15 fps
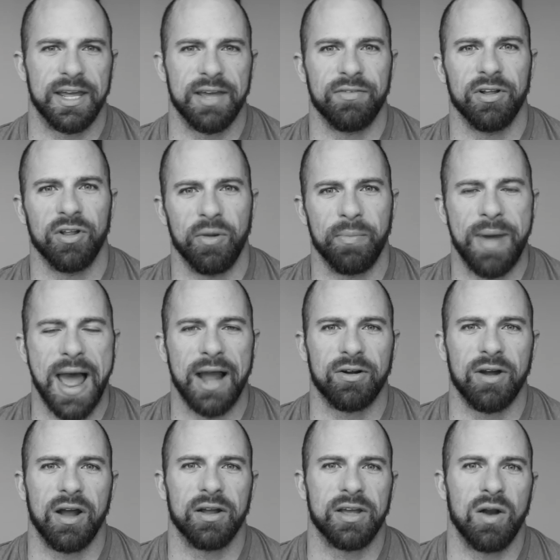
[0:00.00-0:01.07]
give a little
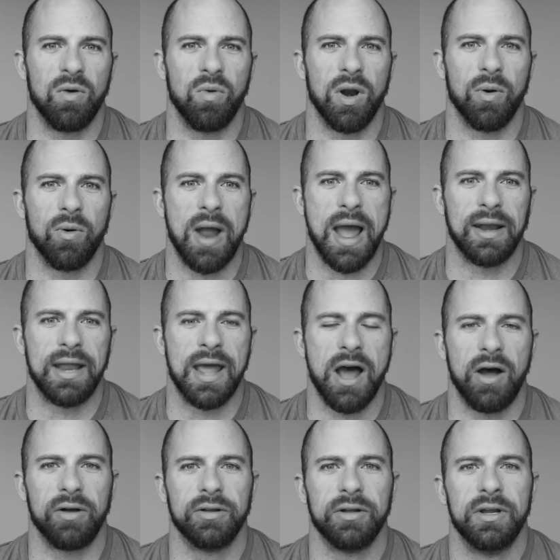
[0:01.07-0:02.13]
background of kind of where we're at
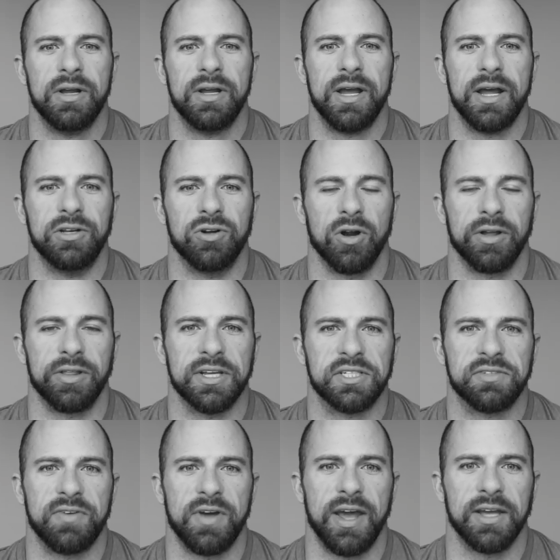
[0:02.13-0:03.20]
now during
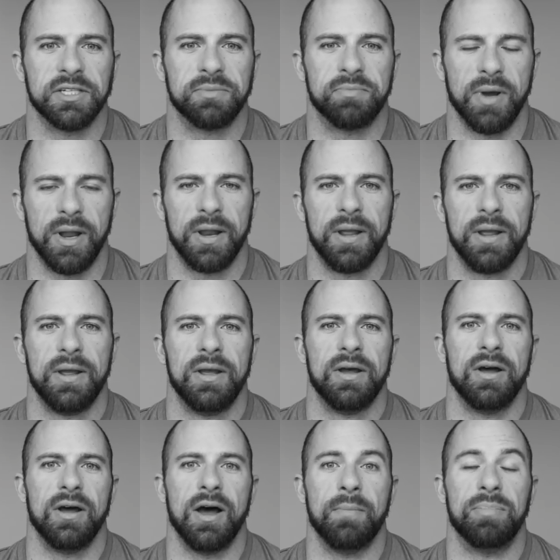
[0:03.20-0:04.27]
this phase, but
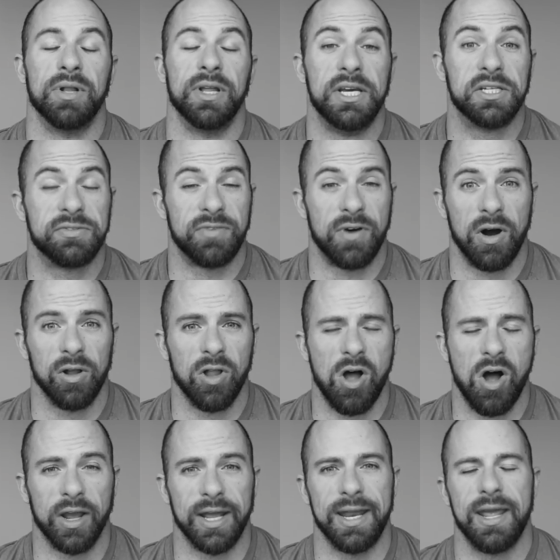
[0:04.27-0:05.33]
uh, please follow
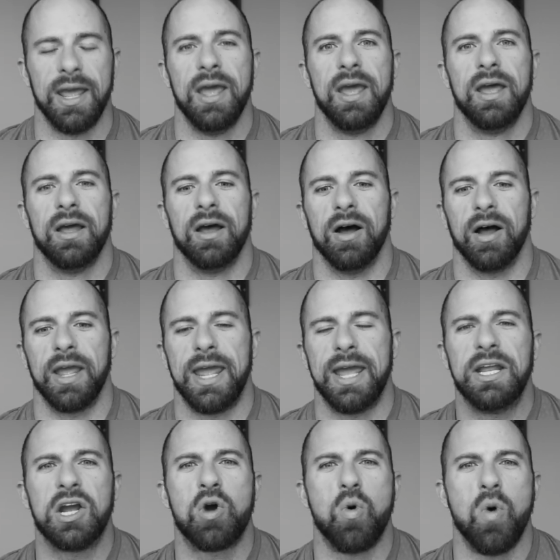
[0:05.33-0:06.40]
along. And uh,
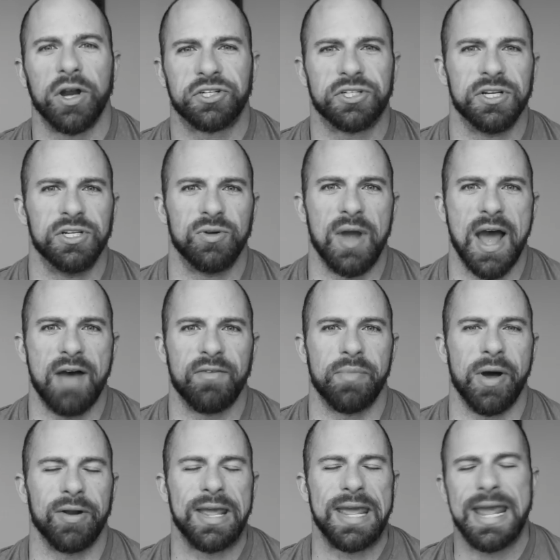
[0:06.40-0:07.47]
any questions you have
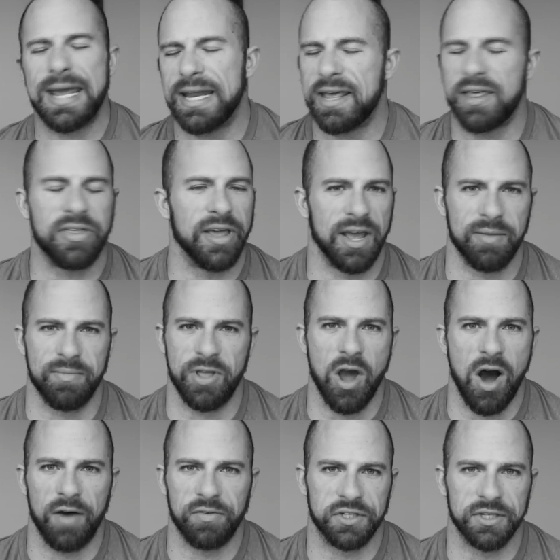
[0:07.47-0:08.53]
about anything in the
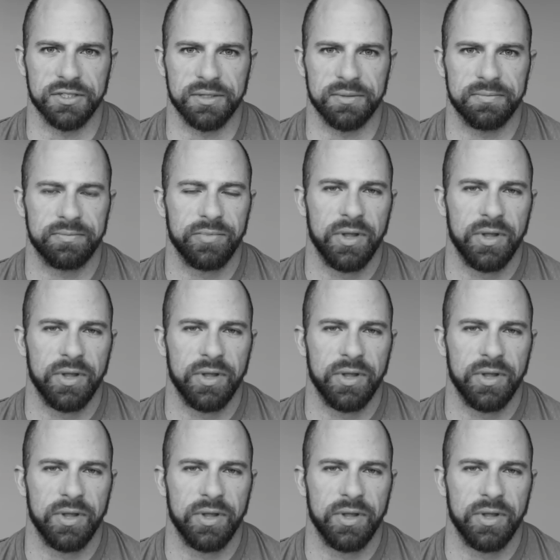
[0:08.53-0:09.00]
off season,